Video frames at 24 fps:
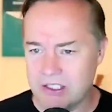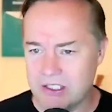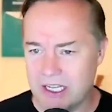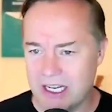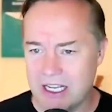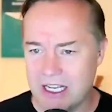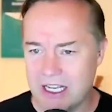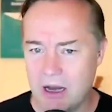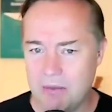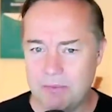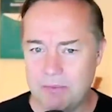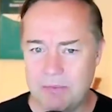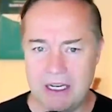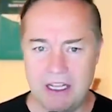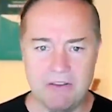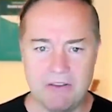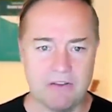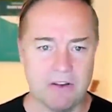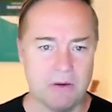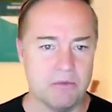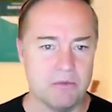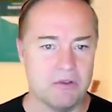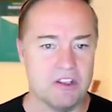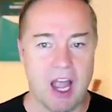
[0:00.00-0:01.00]
at a company
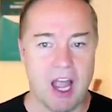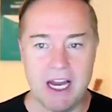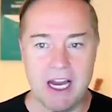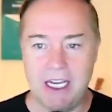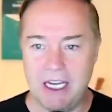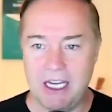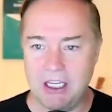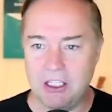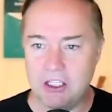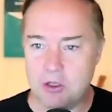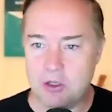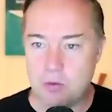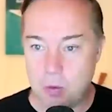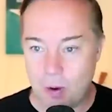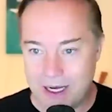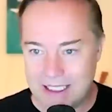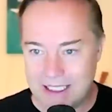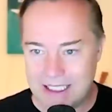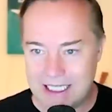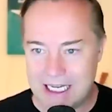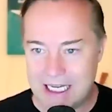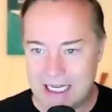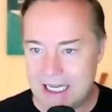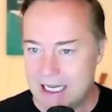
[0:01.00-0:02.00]
from signing
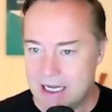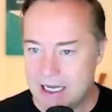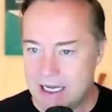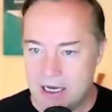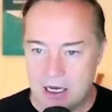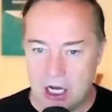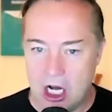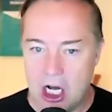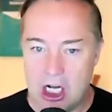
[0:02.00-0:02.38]
20